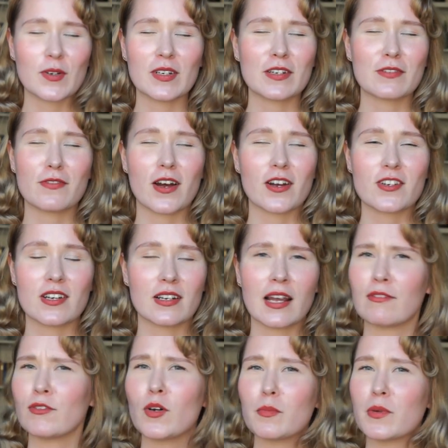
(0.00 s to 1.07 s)
not in a rush, and
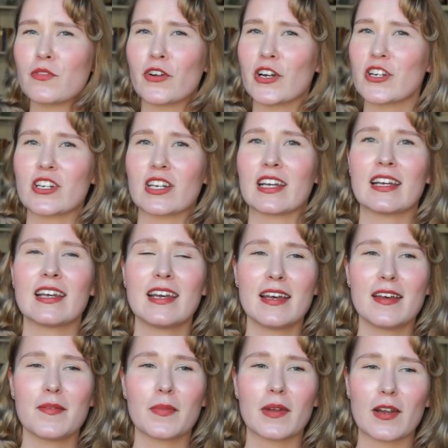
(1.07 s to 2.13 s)
I've not been rushing,
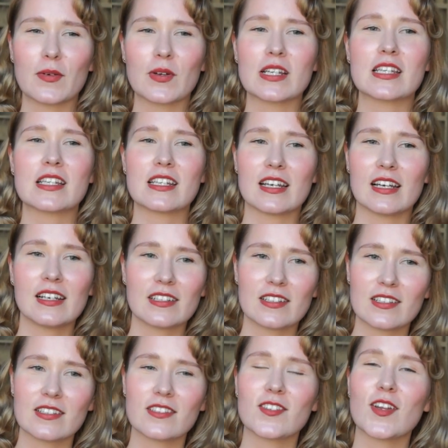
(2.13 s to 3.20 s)
but I wanted to
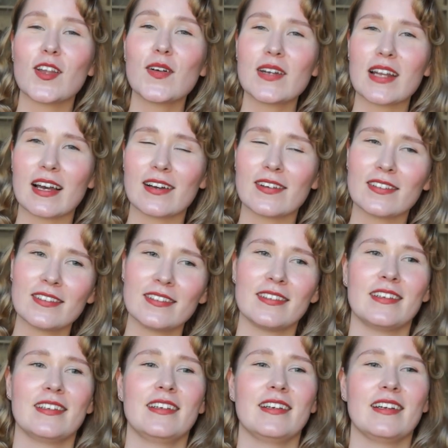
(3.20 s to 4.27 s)
just slow down
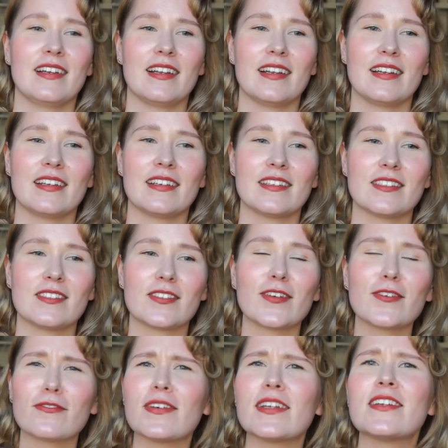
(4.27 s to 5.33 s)
and
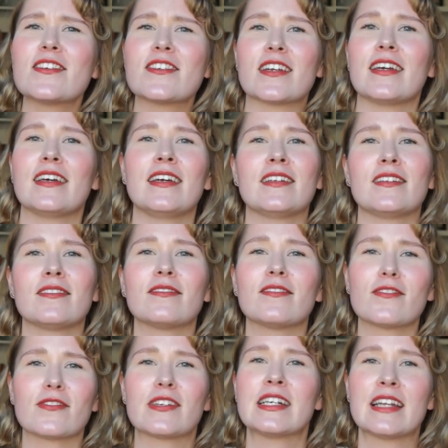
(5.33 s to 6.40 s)
don't finish it in
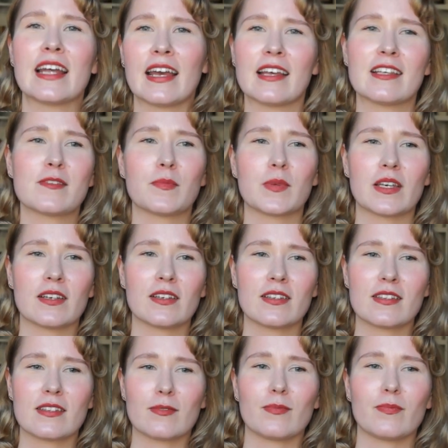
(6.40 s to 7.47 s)
3 days,
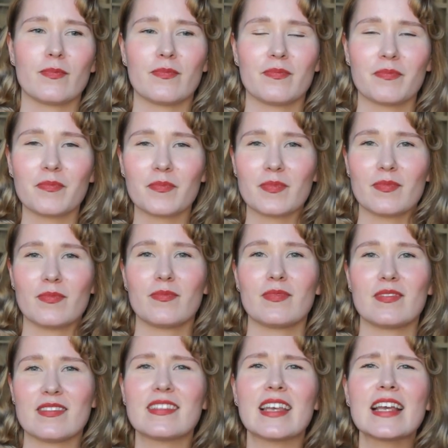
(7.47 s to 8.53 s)
because
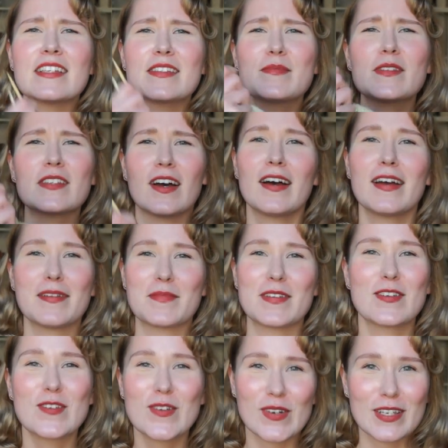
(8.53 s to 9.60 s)
take some time,
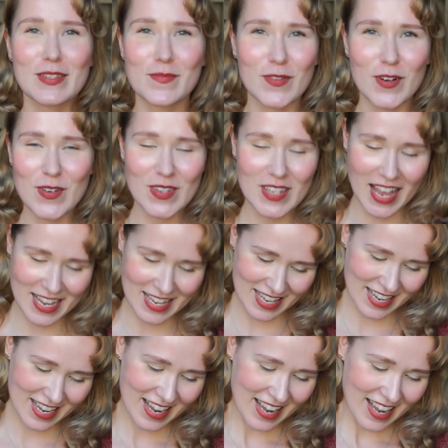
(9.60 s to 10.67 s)
enjoy the
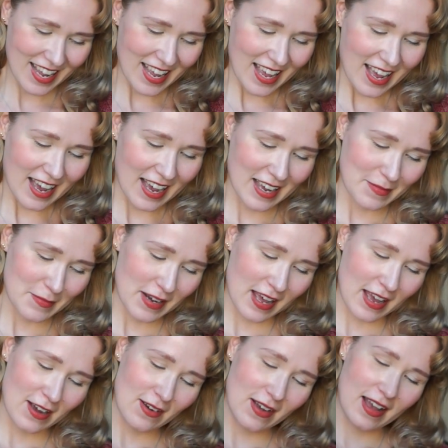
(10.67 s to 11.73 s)
process. I'm
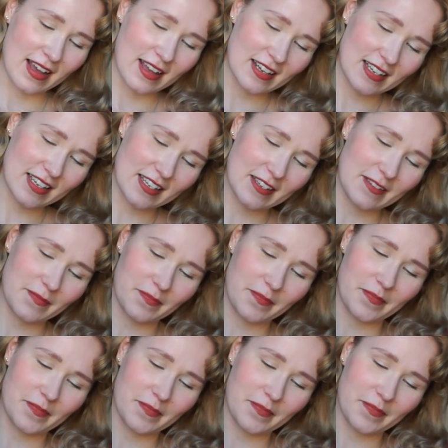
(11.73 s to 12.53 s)
now at